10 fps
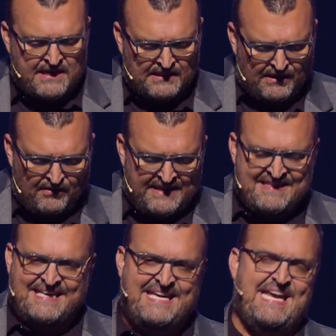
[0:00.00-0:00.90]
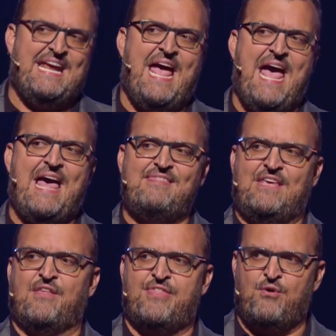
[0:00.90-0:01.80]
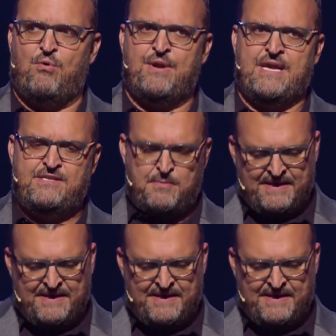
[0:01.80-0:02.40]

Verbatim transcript: clearly that he had the authority to